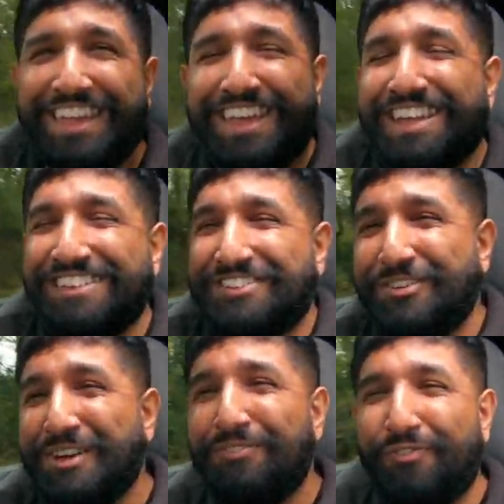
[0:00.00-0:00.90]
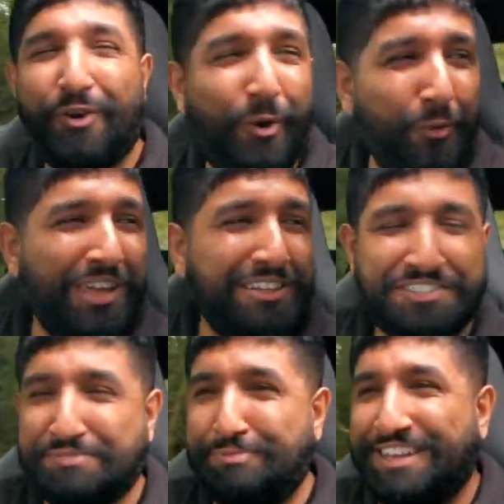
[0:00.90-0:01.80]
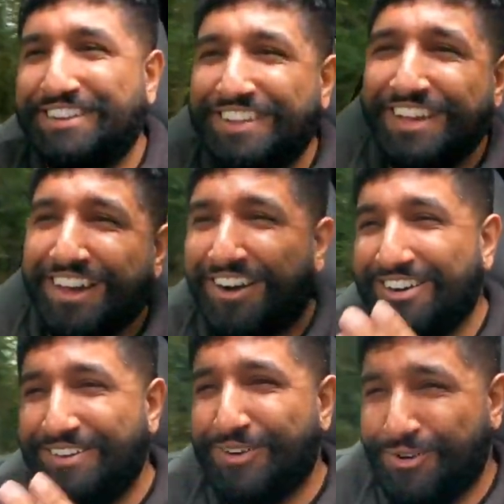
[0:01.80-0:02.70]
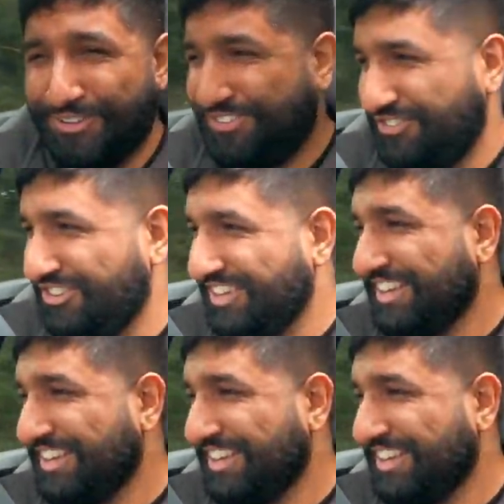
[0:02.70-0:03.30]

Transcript: It's doing 4-wheel spin on launch.